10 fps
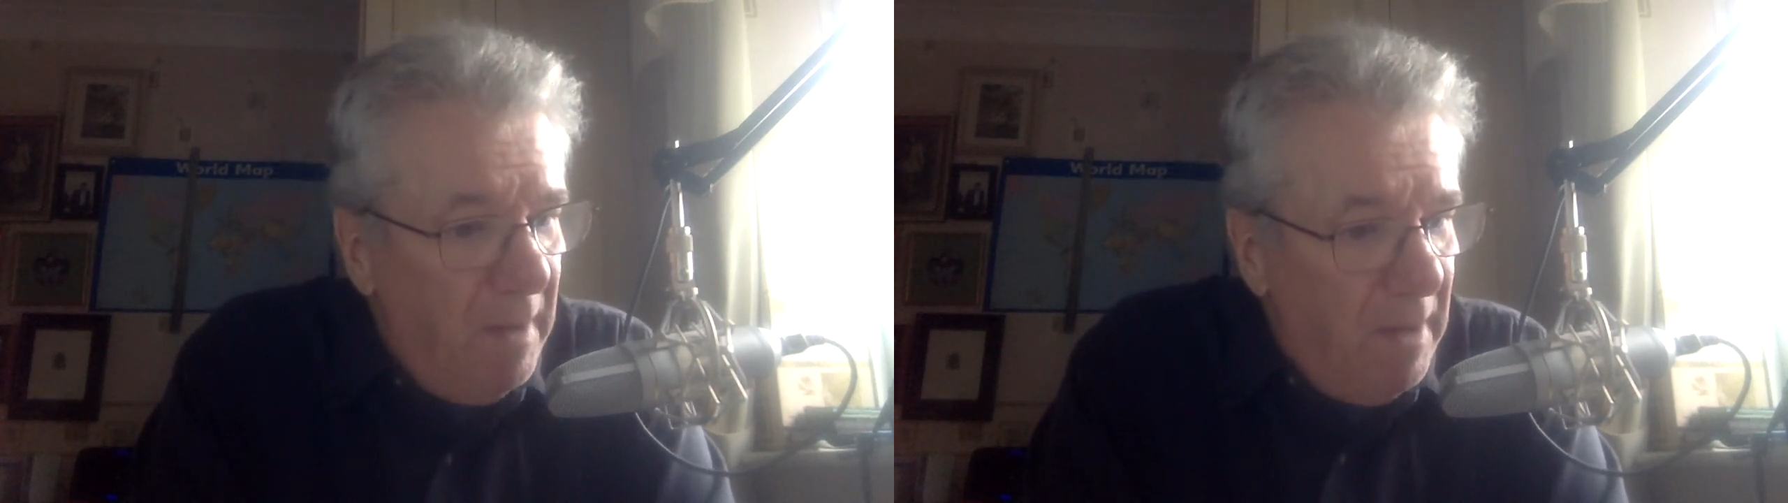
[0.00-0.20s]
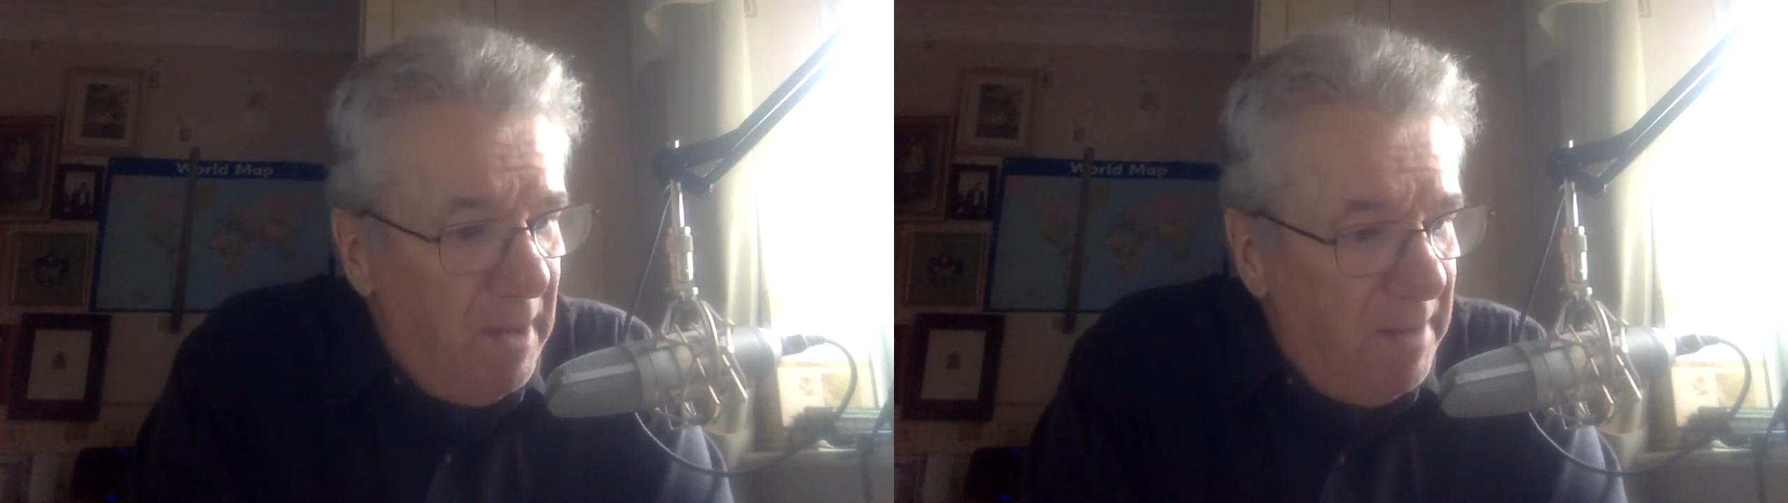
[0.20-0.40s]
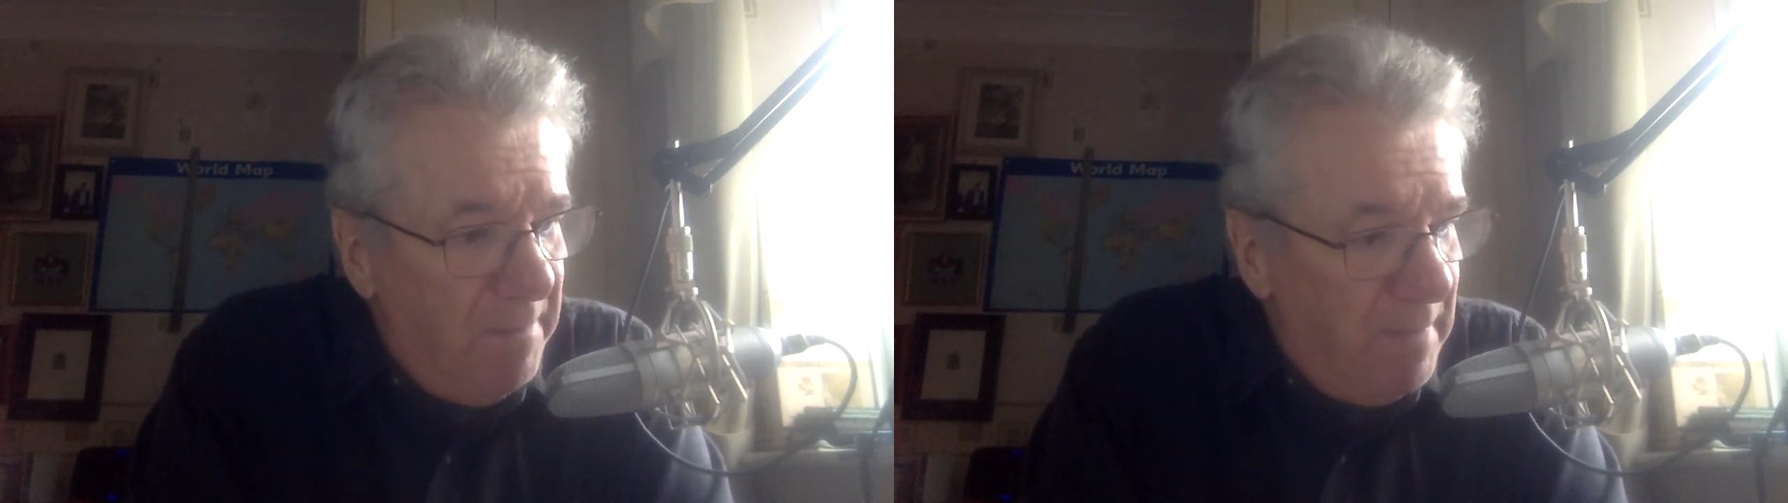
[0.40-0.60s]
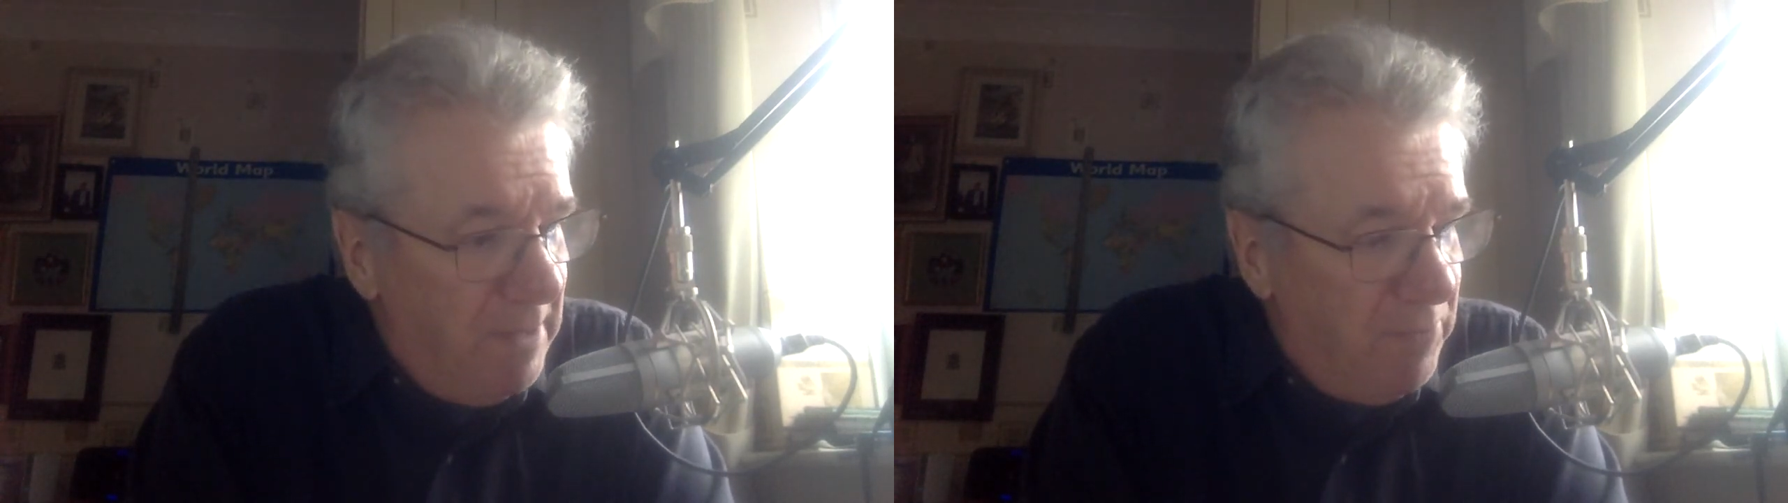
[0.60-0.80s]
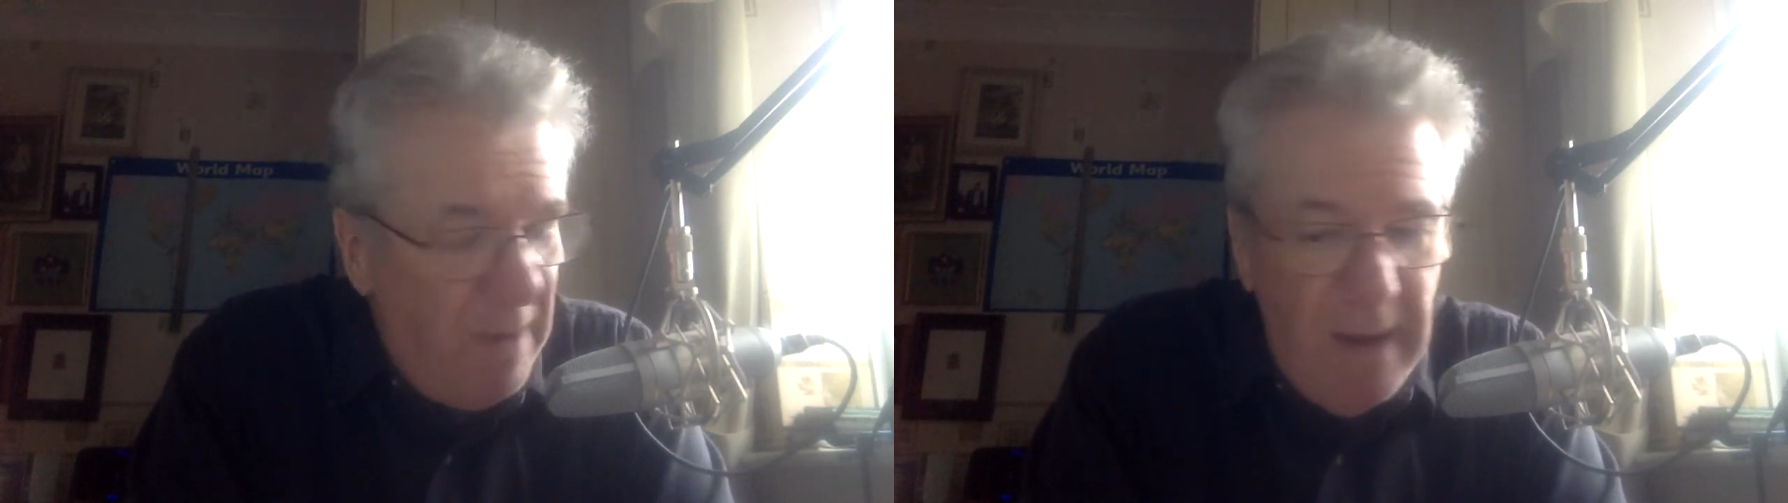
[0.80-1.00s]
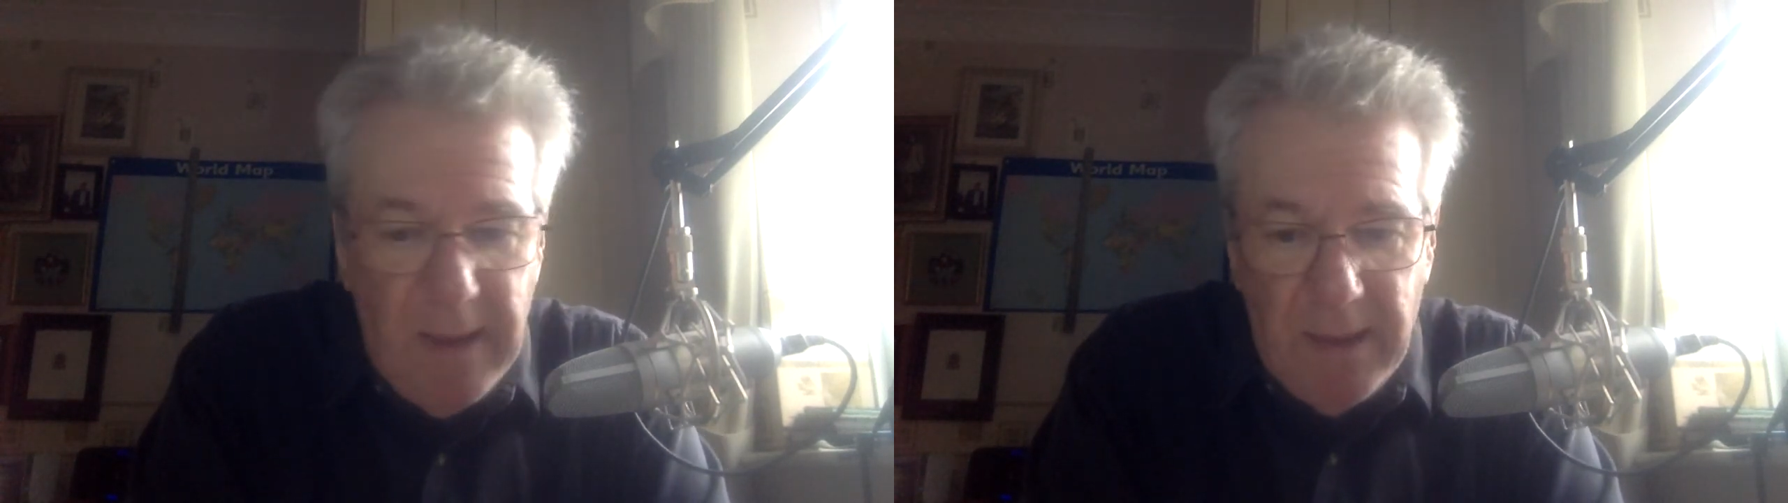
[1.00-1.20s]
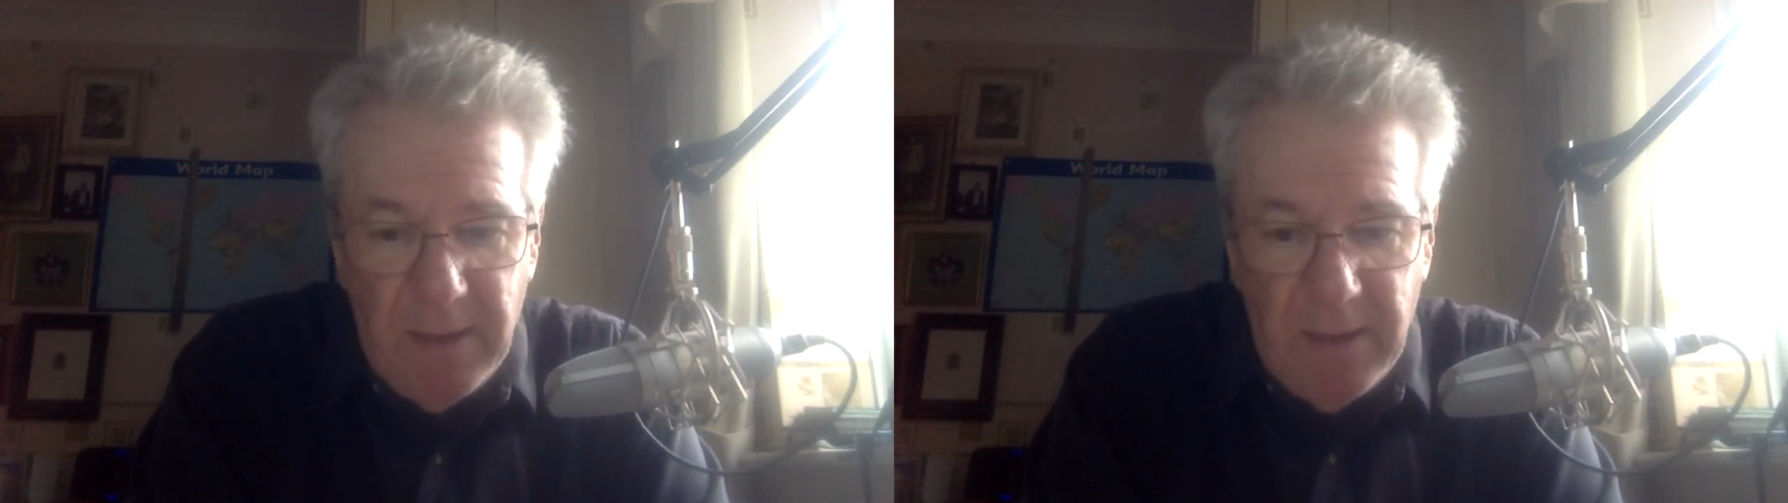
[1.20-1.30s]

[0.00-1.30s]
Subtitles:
It really